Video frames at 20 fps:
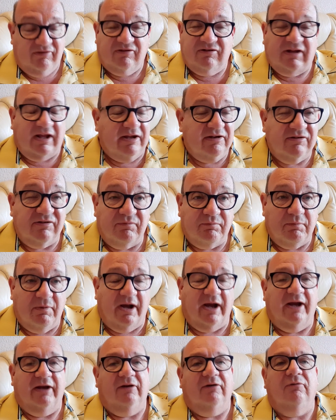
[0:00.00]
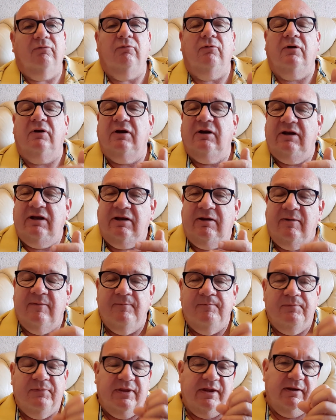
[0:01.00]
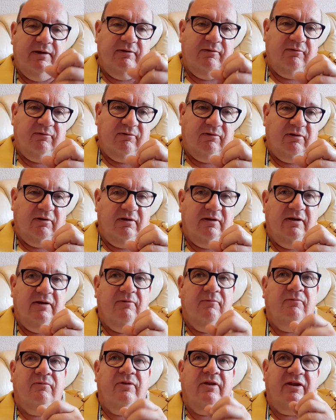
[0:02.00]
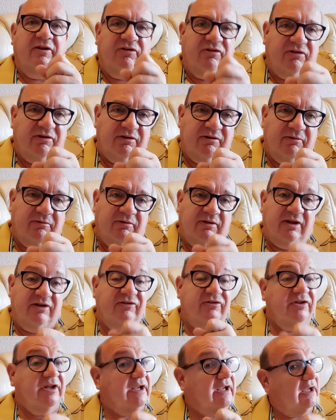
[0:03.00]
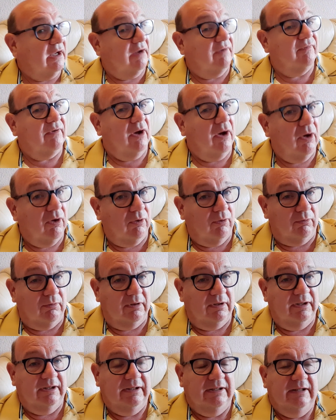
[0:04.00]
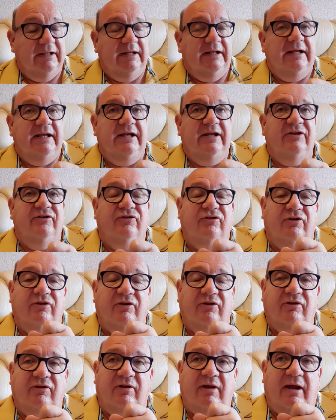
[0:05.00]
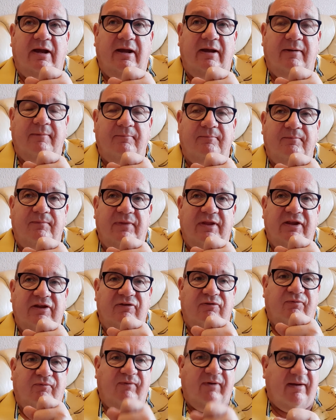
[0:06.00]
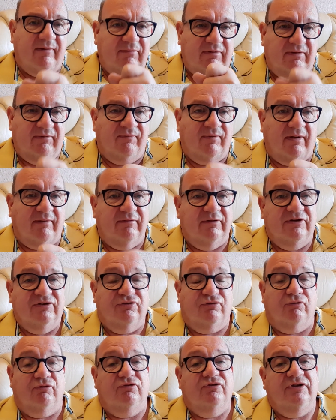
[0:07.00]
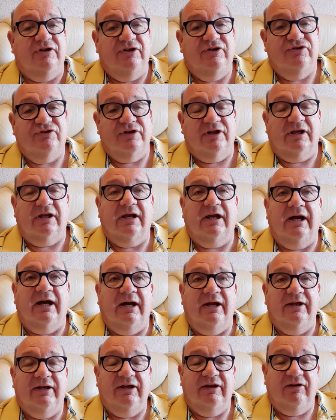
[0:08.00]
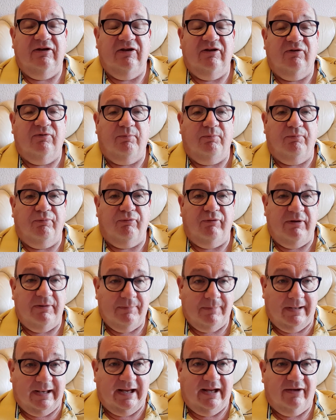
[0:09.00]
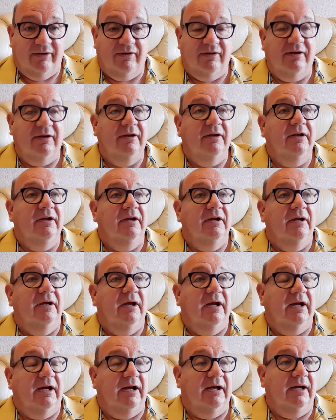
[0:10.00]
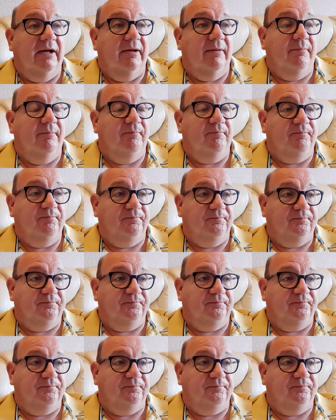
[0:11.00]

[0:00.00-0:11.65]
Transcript: state of mind. What this this digging of a hole is um, is very very strategic and it is pre-planned um,